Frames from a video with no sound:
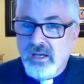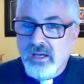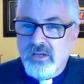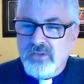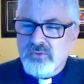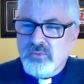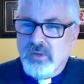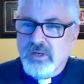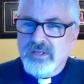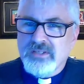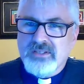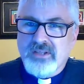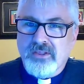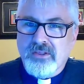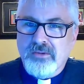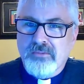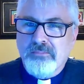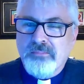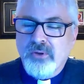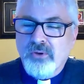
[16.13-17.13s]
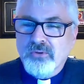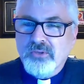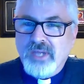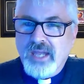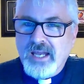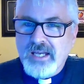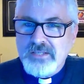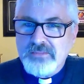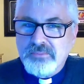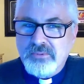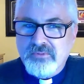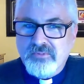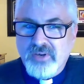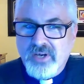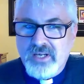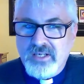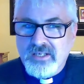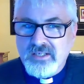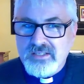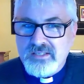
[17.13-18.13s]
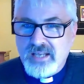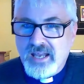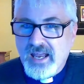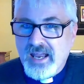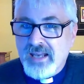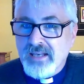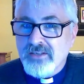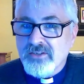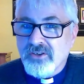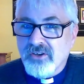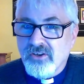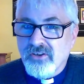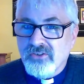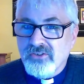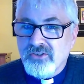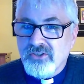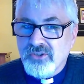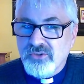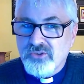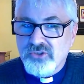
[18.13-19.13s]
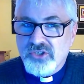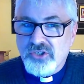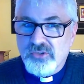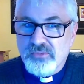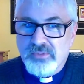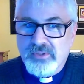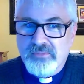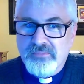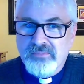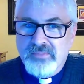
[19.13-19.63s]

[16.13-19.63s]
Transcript: as well as other podcast providers and on YouTube.